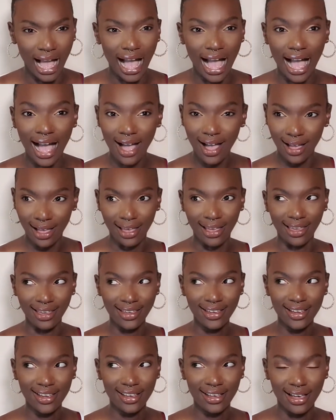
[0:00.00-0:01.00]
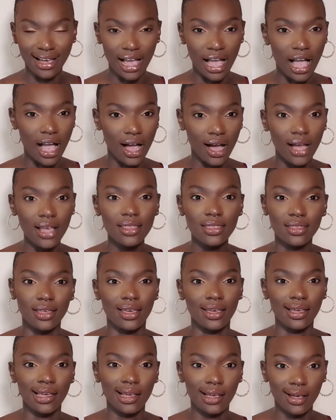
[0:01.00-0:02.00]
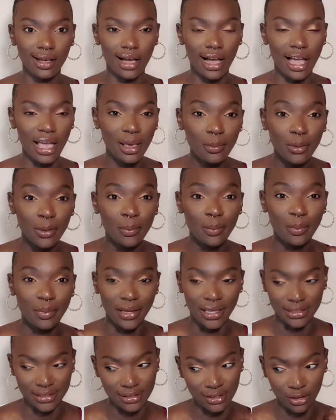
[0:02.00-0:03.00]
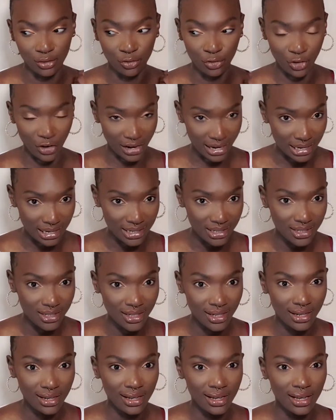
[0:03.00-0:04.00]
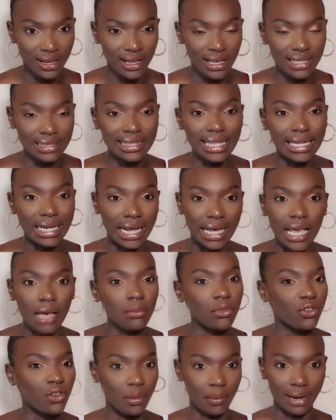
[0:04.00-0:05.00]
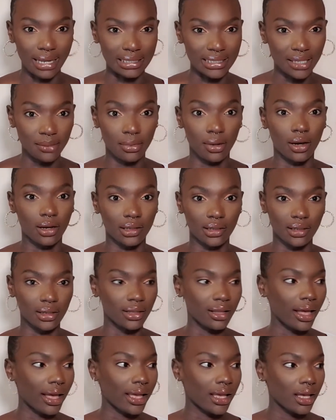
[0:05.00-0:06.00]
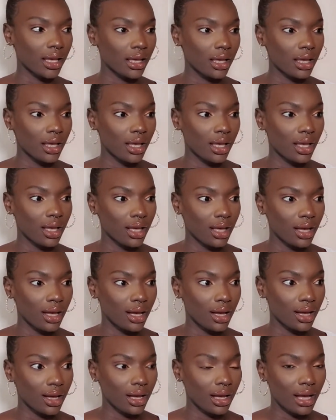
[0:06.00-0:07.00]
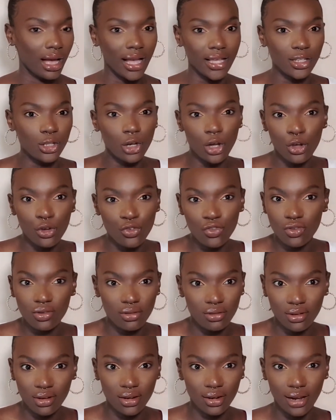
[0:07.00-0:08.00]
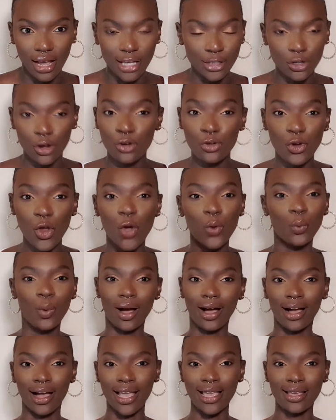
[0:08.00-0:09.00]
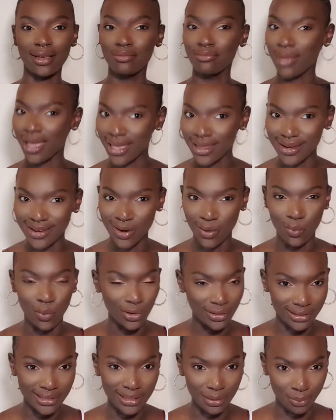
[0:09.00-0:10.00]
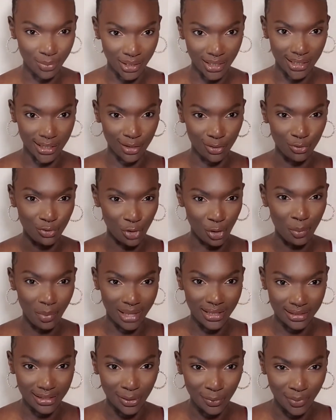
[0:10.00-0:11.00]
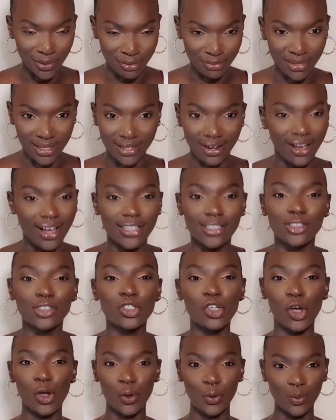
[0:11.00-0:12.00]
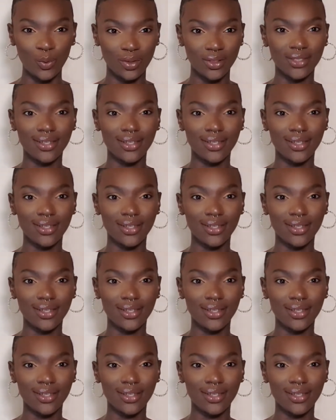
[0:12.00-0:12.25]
I think I am a better friend than I am a romantic partner. Like, I don't I don't know why men want to be romantic with me. Like, I don't